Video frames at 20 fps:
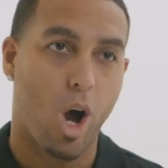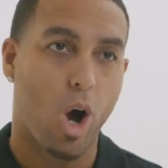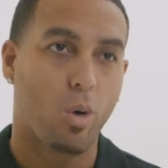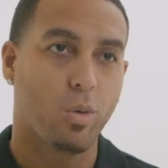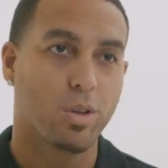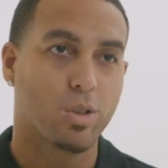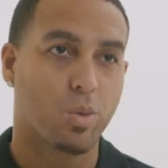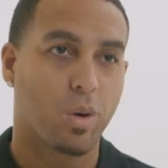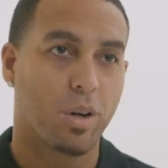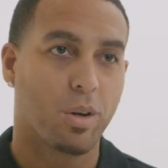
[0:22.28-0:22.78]

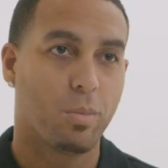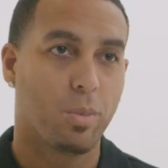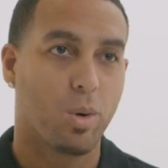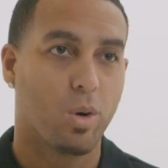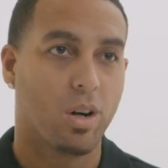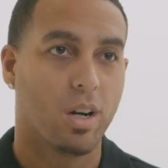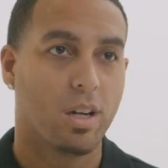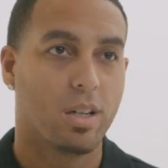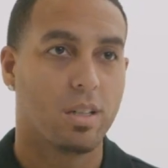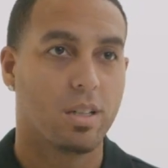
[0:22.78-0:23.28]
Always wanted
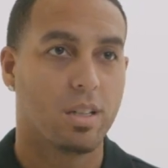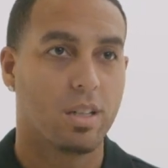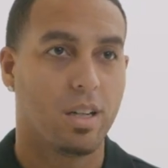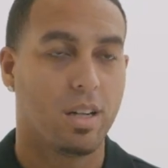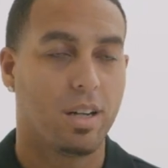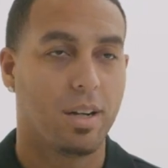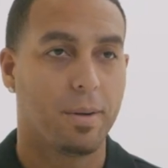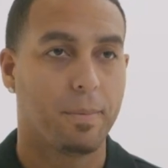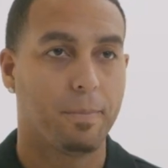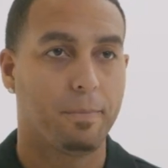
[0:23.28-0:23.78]
more.
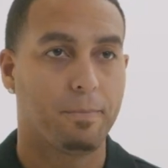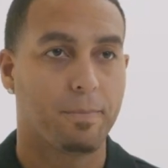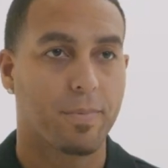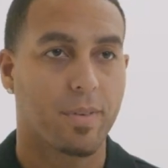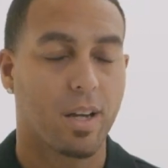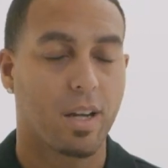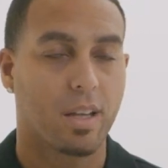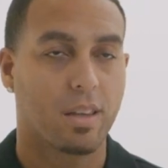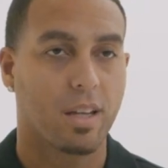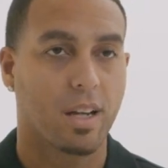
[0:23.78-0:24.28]
Um,
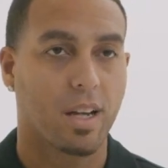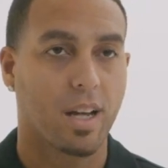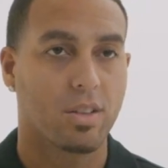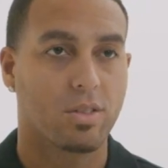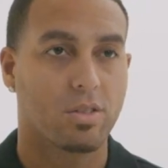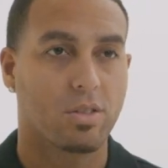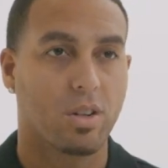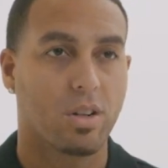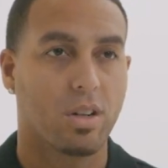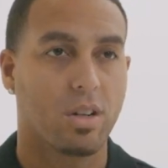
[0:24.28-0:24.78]
I think
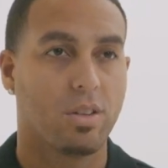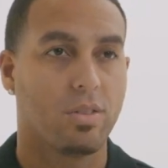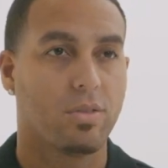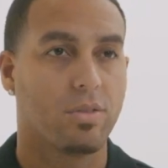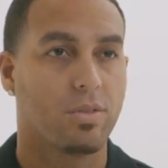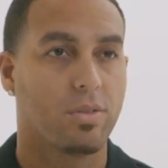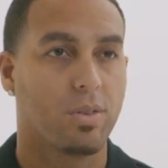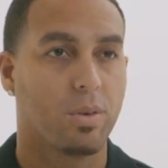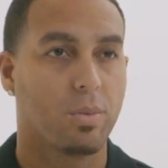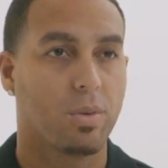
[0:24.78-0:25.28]
started
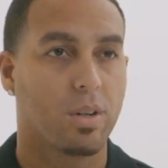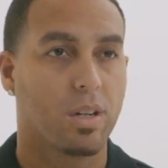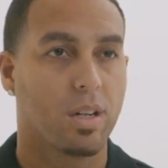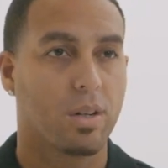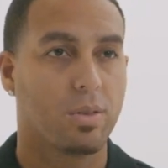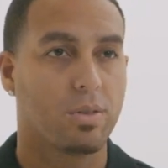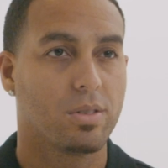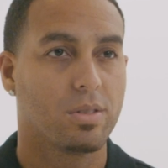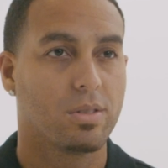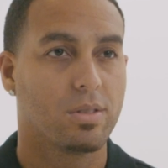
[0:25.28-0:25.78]
from when
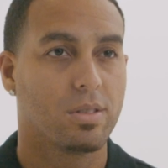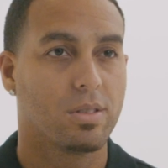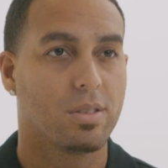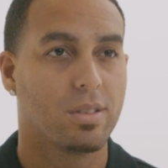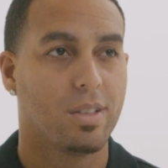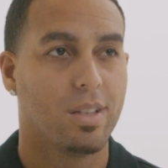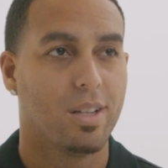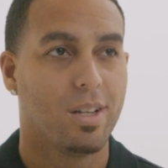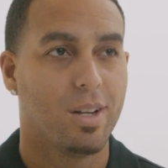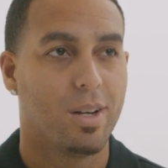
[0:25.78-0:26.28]
I was
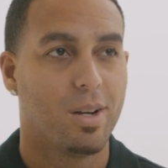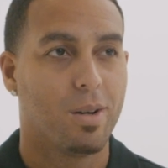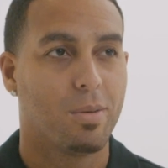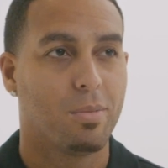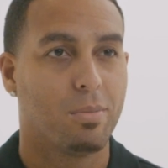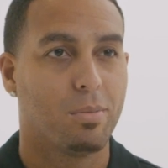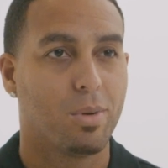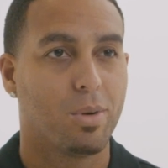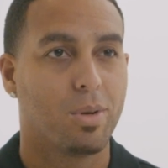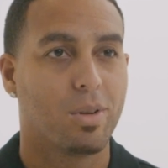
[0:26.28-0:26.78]

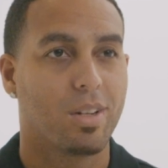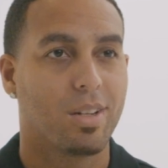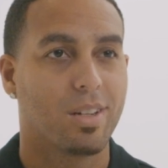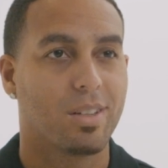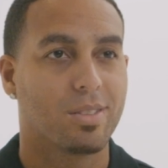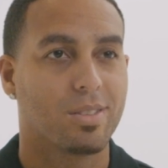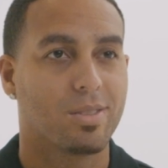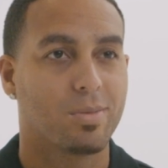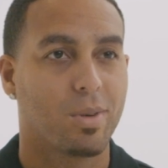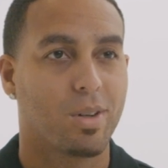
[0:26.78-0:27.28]
born in
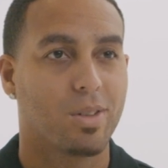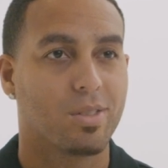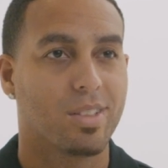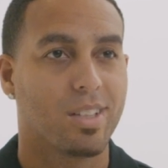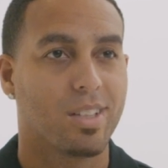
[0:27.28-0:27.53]
a small